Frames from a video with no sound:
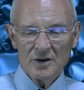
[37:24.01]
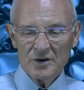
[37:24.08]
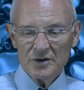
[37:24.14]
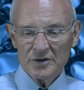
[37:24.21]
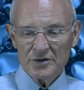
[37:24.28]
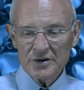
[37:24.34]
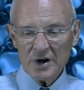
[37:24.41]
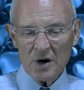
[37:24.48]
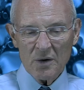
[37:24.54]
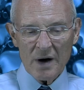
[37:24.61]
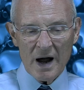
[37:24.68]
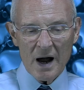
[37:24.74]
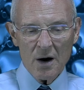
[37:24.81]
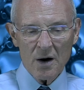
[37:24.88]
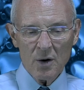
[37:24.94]
So
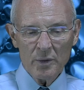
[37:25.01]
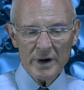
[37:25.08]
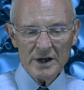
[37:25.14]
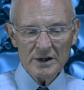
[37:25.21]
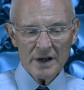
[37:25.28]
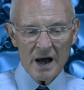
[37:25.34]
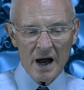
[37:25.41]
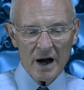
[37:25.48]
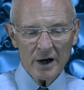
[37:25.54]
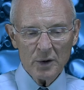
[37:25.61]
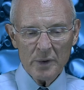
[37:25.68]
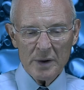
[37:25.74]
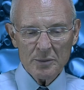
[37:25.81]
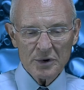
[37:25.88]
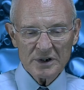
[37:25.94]
how do
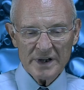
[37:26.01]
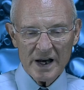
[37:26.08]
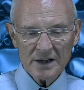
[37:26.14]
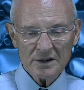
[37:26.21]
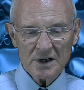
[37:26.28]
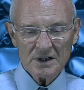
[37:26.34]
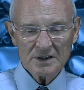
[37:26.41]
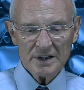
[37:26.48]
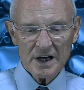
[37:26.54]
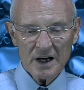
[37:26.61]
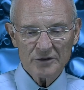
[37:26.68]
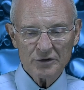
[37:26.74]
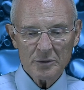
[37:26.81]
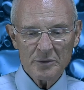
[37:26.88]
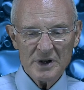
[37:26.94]
we protect
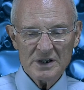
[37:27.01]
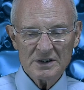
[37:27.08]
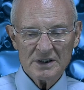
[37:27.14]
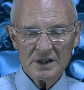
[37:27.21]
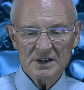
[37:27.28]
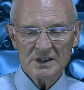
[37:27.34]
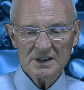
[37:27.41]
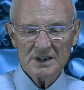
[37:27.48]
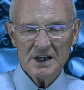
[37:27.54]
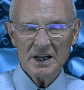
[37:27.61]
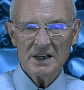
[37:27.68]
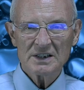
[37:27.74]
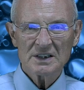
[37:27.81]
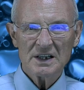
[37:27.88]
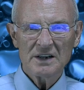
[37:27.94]
ourselves from these
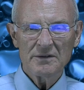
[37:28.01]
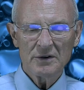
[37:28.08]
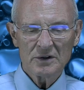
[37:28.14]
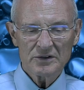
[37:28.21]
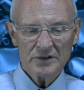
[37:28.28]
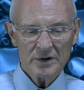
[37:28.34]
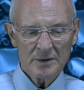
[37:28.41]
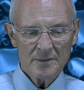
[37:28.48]
insidious evils?